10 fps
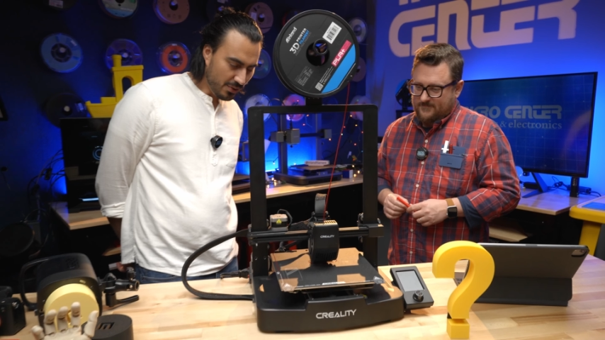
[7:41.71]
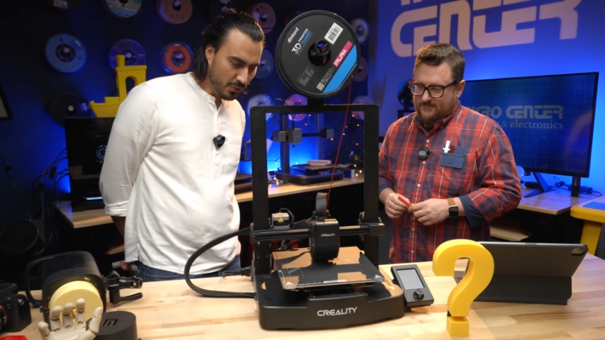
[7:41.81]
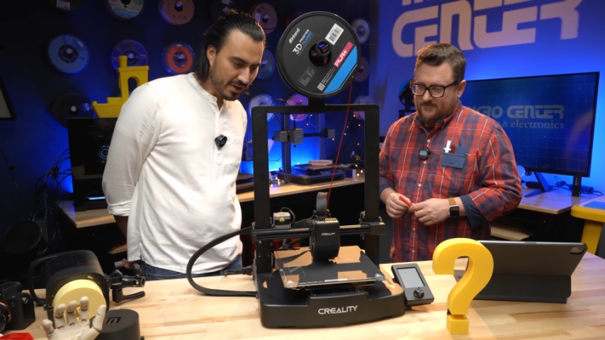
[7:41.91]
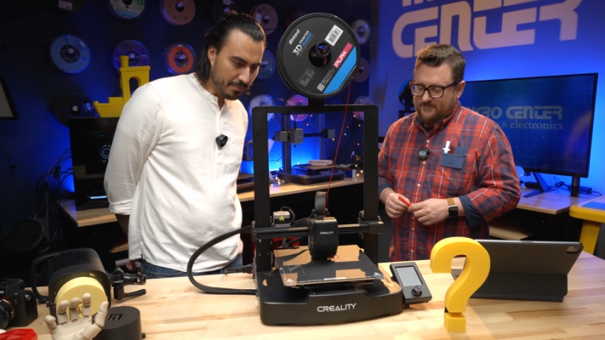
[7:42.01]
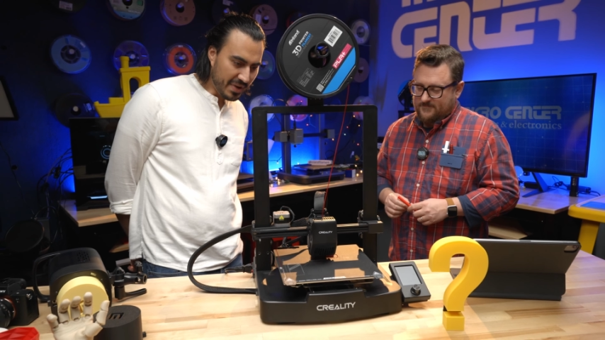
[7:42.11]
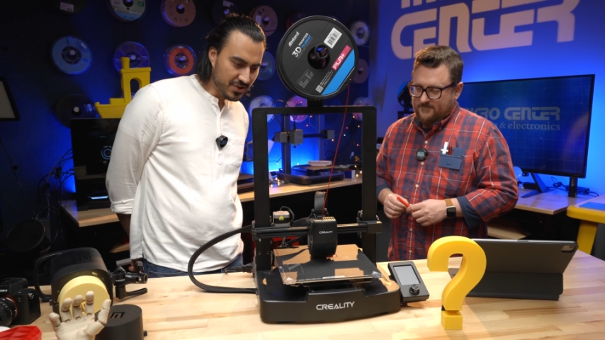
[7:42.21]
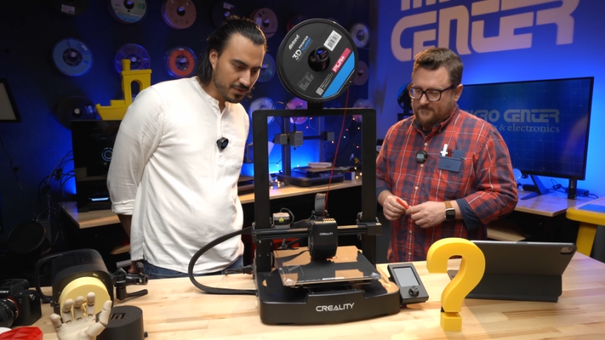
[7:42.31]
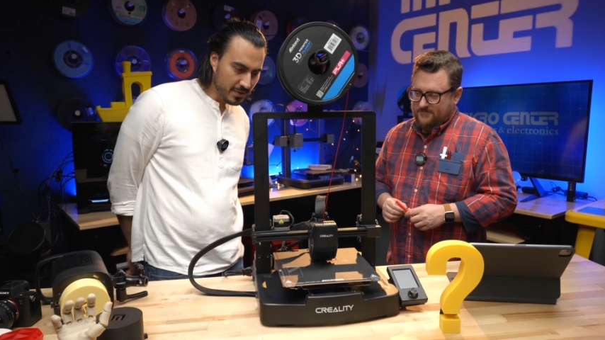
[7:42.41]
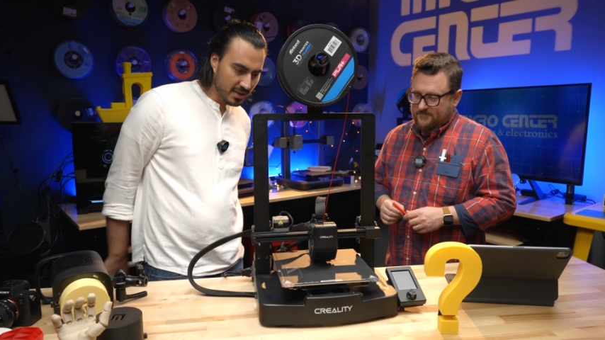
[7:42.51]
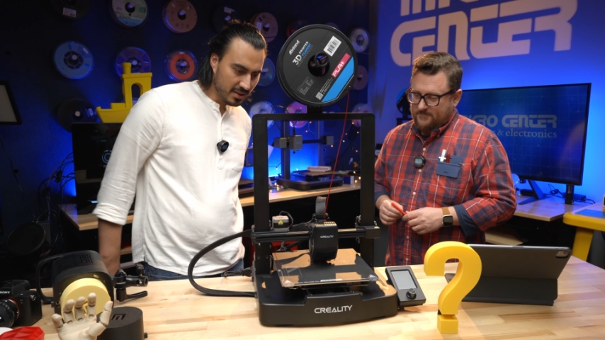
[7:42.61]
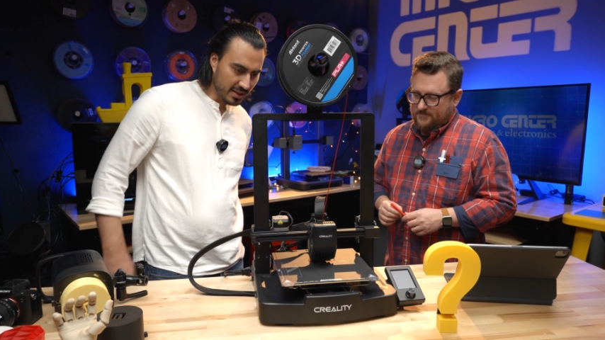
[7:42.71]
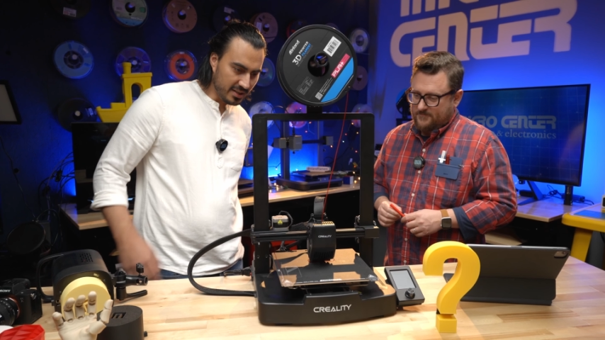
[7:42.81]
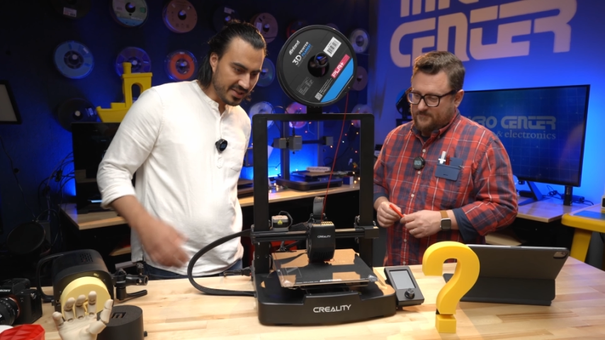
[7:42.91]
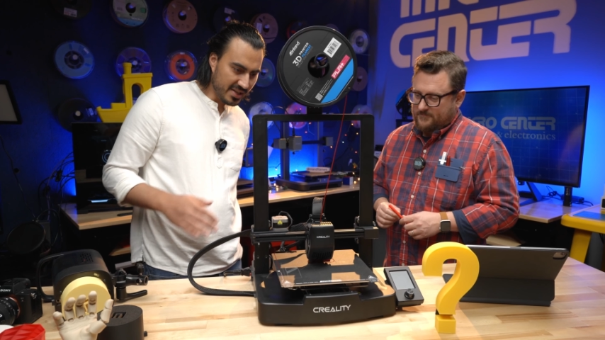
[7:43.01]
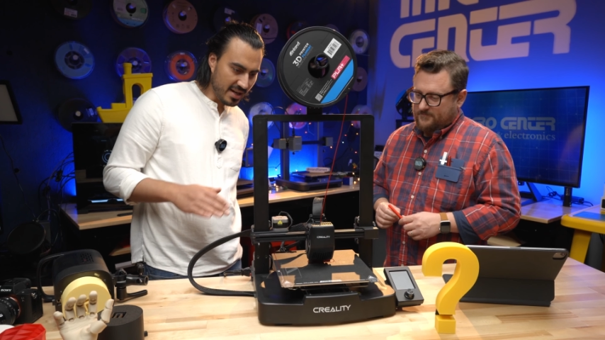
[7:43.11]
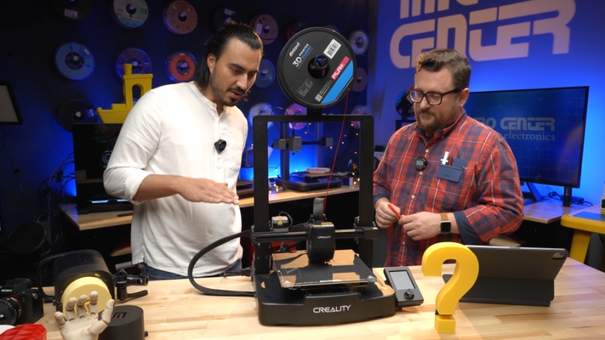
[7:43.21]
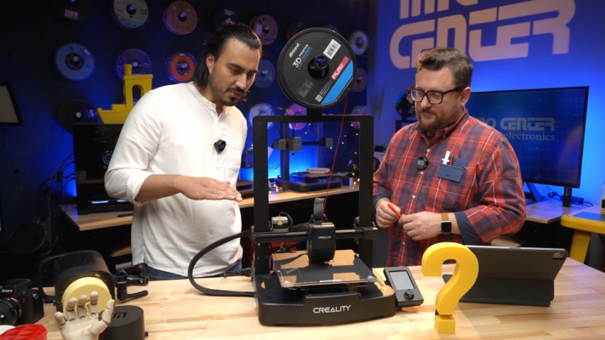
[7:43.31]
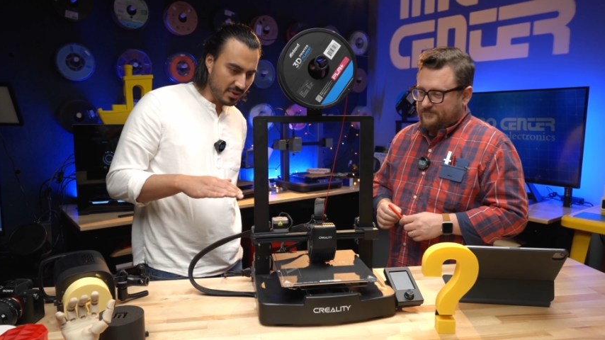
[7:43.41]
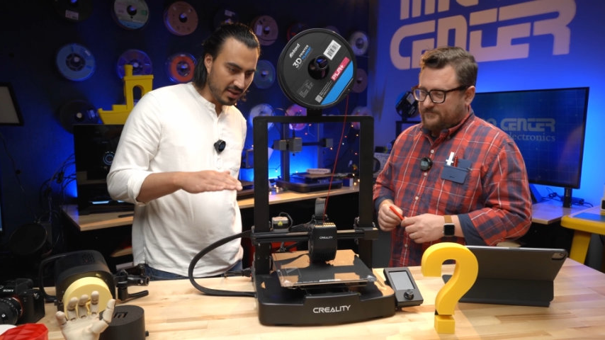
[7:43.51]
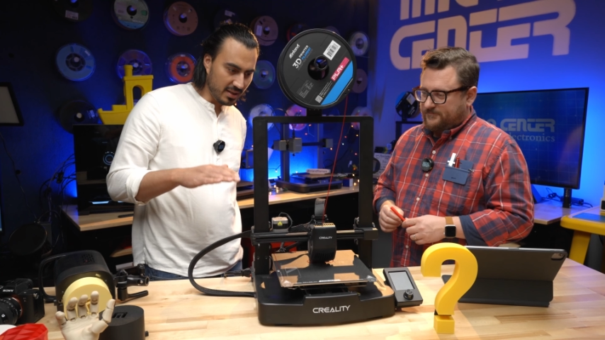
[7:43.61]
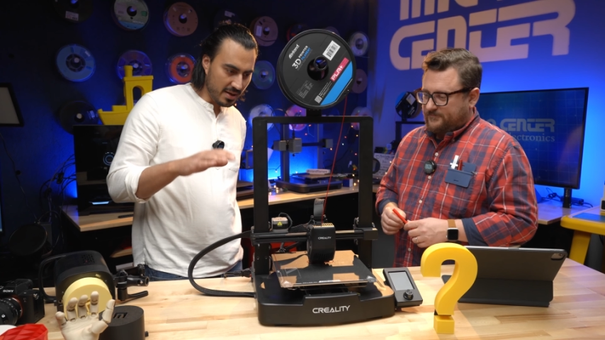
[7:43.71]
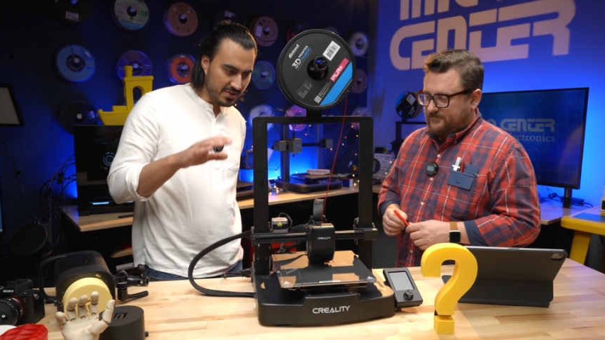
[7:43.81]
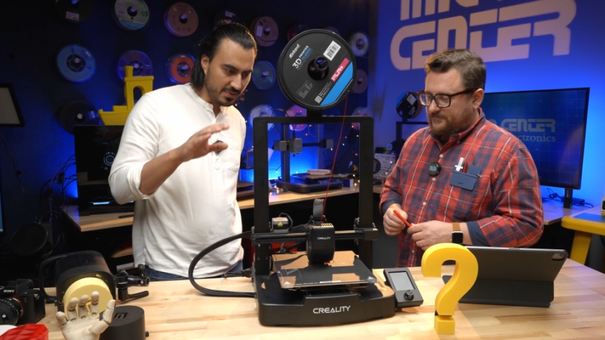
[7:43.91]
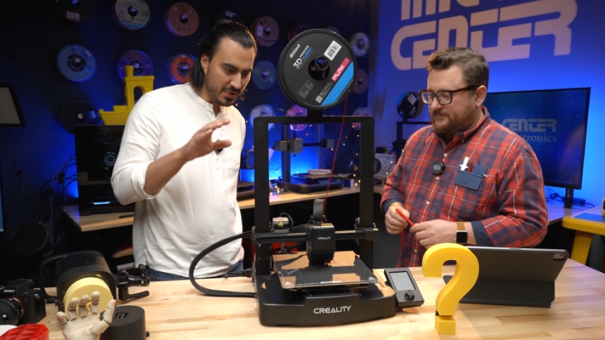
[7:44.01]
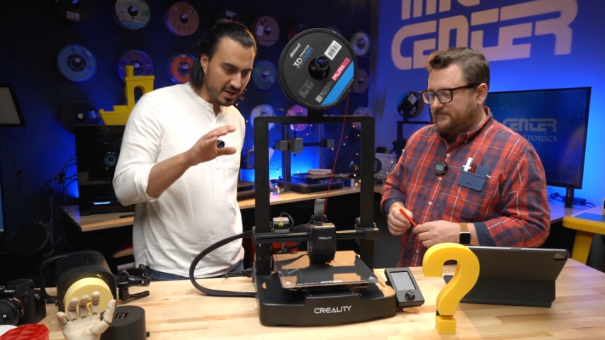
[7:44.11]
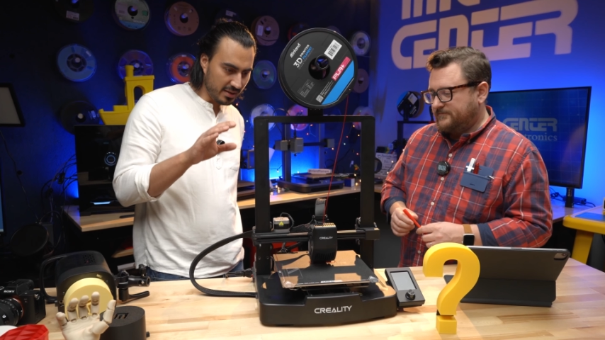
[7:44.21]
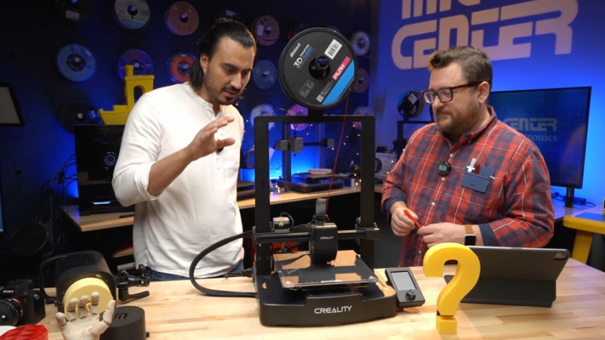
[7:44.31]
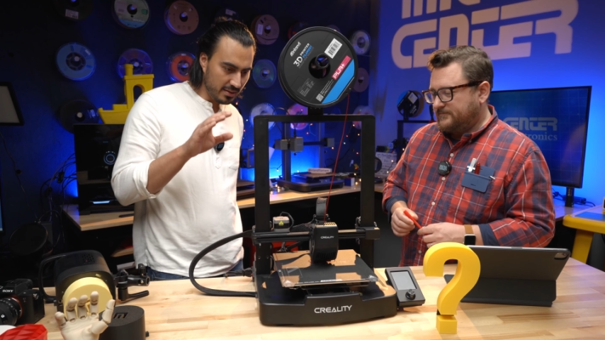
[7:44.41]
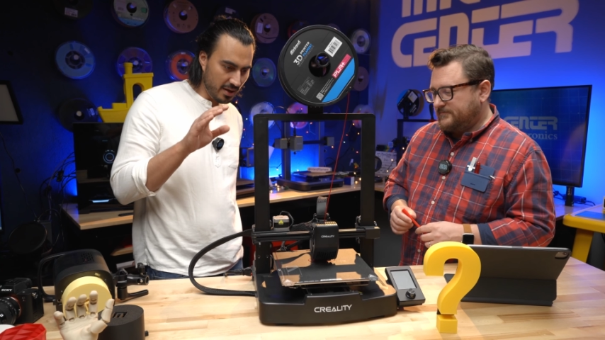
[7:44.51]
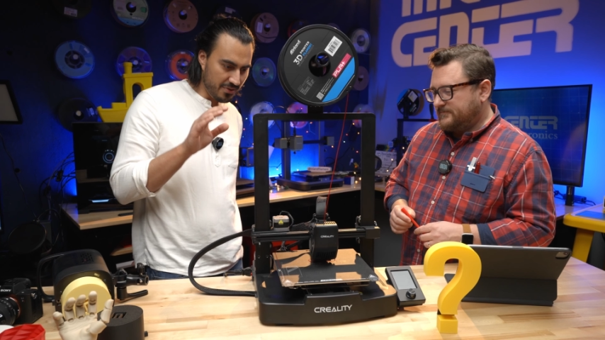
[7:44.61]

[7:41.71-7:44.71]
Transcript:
Speaker 1: there a way to benchmark? Like, let's say I want to, I just bought a